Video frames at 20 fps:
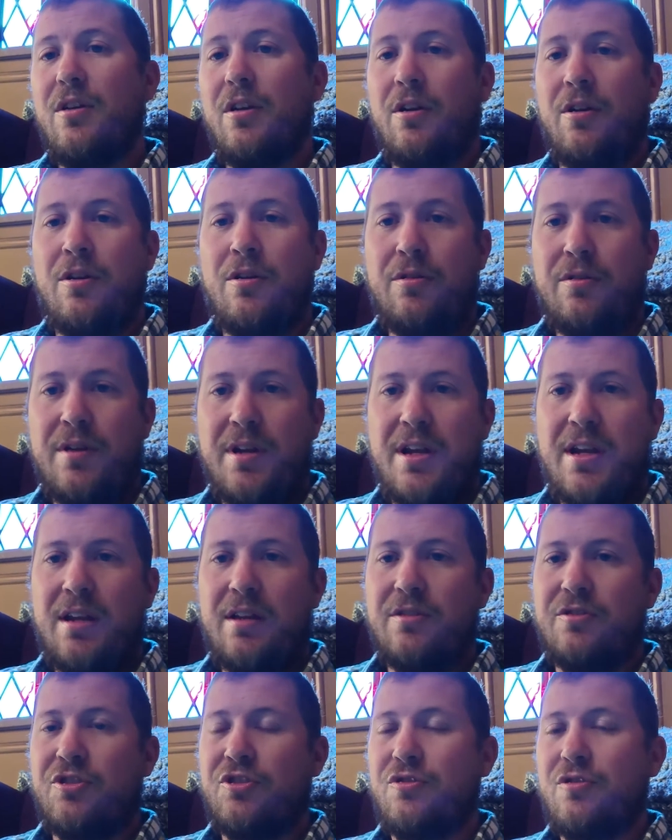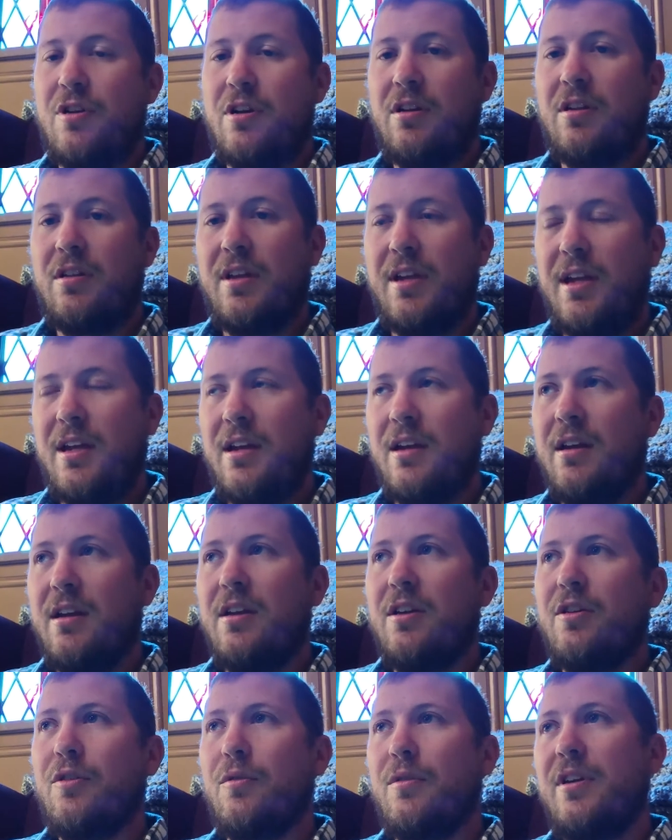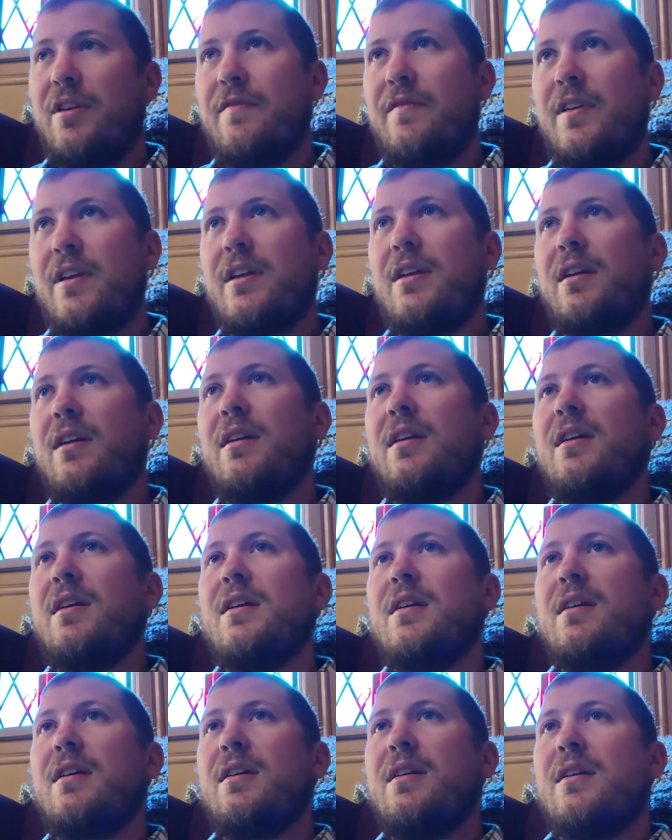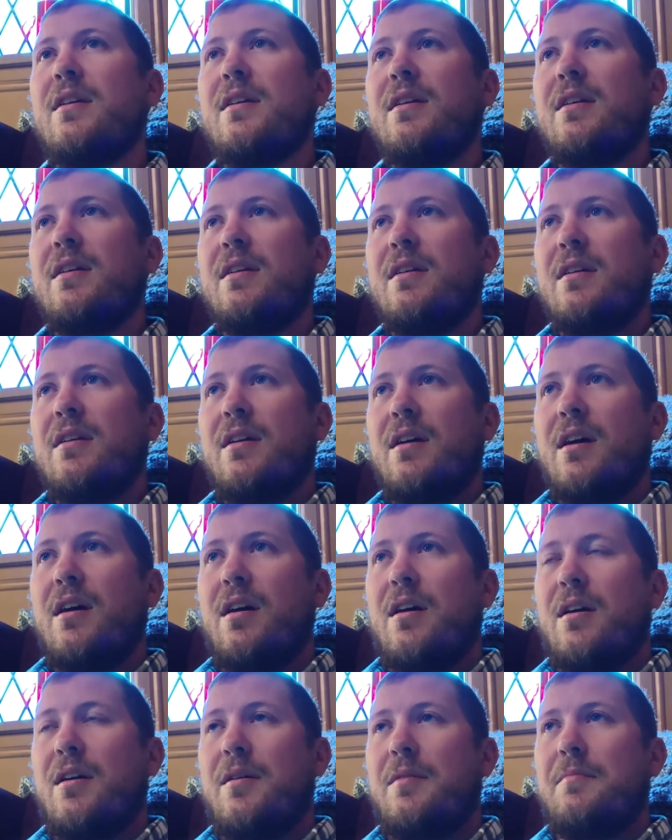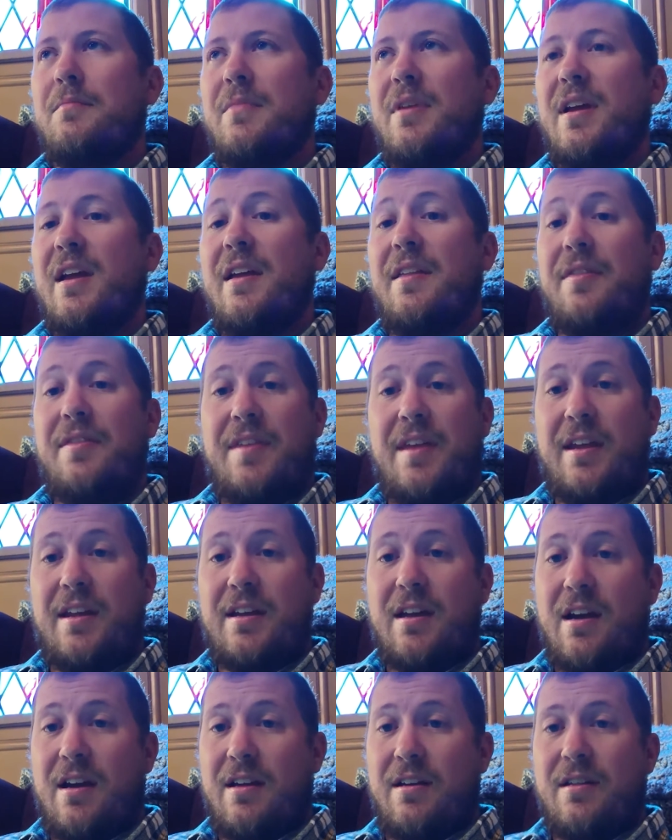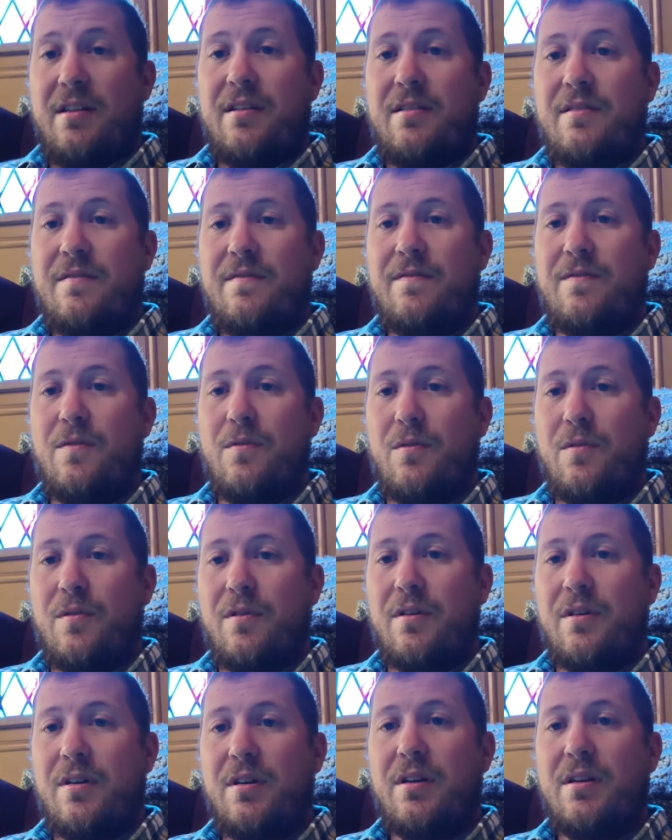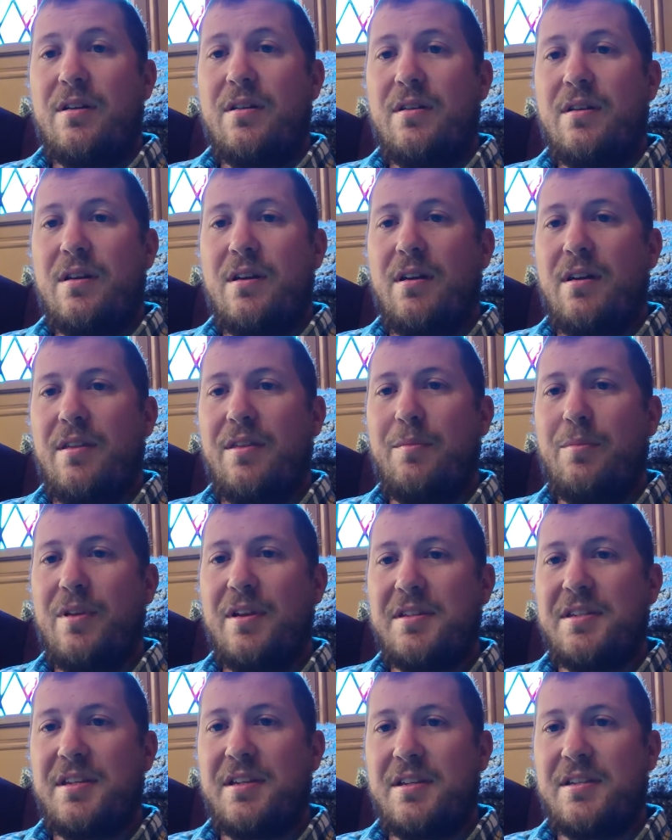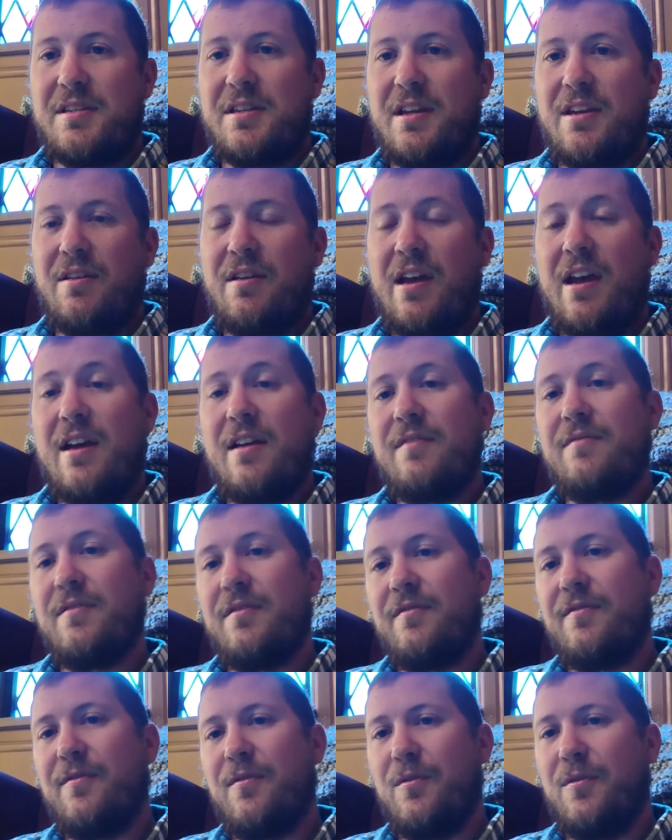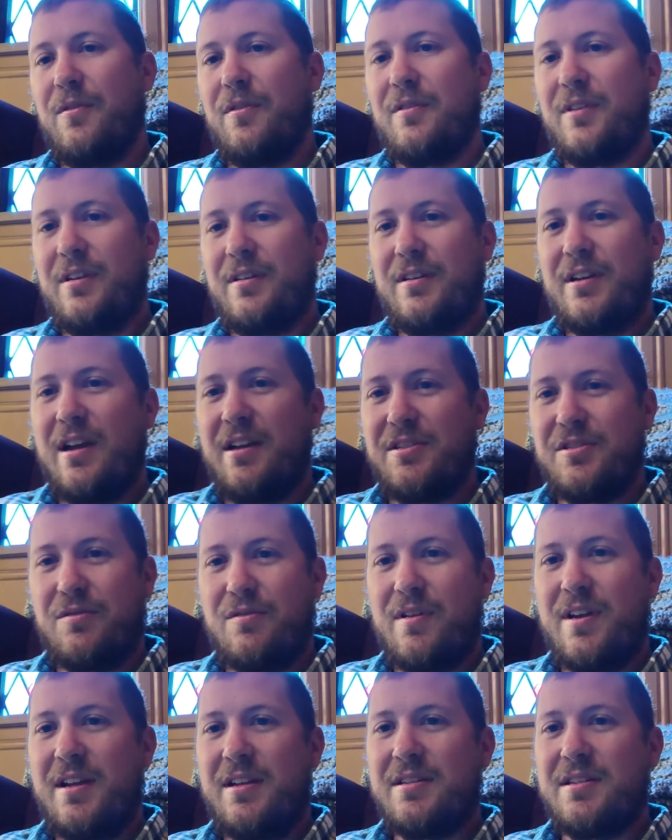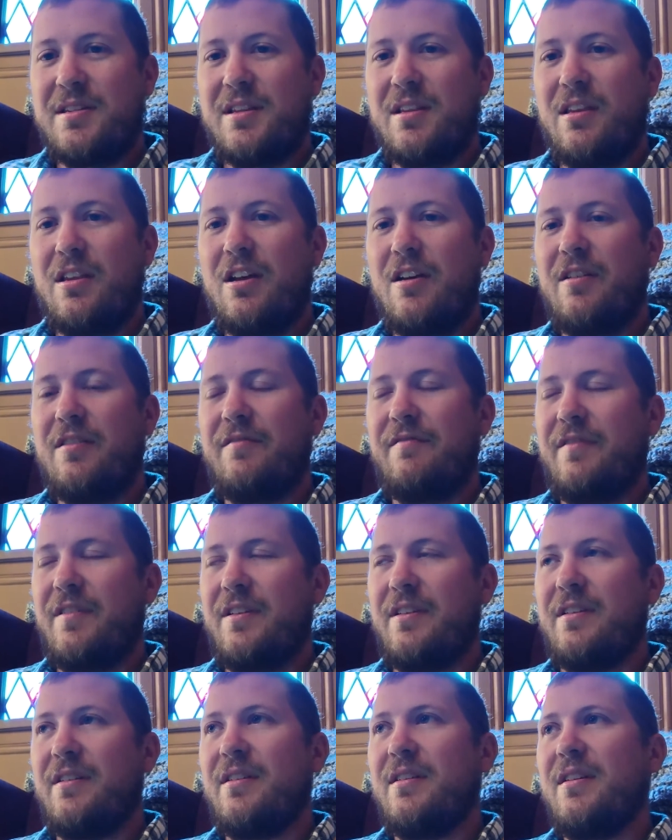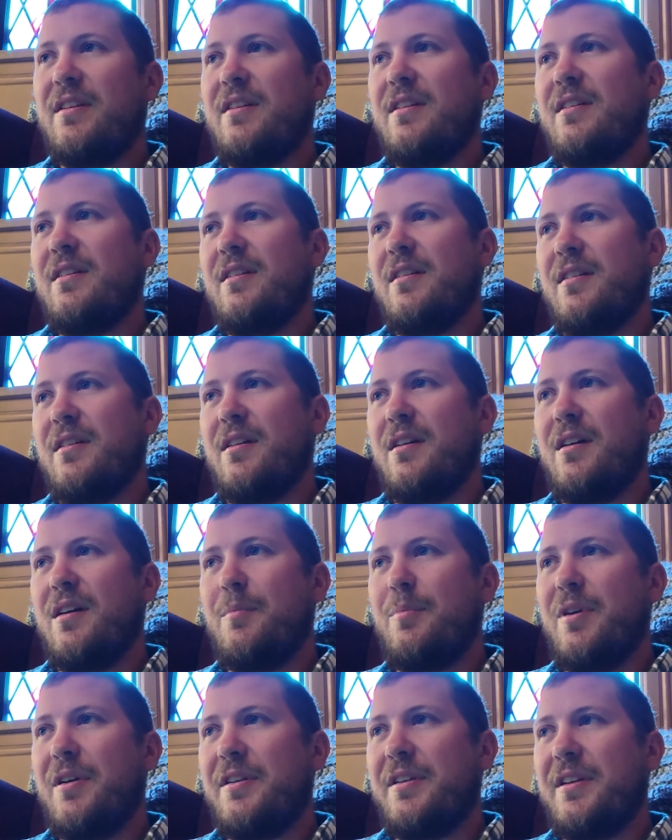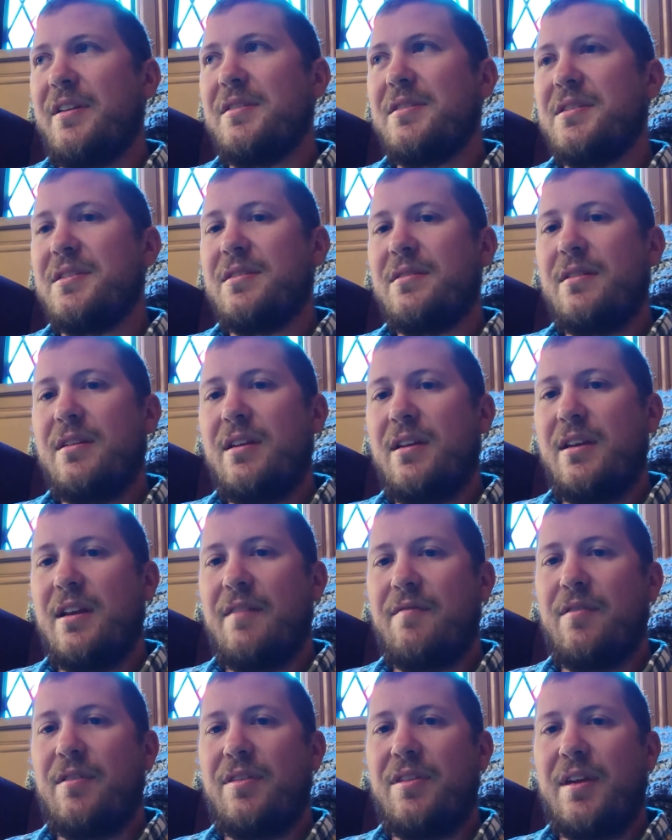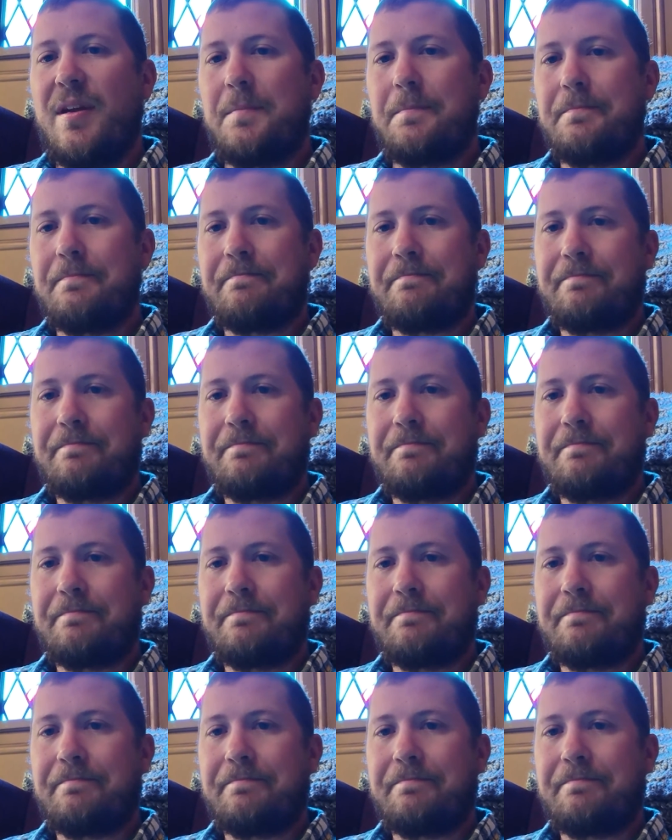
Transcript: or hurting, or struggling, grieving. And thank God for the blessings that you have, and for God's grace and love and abundance in everything.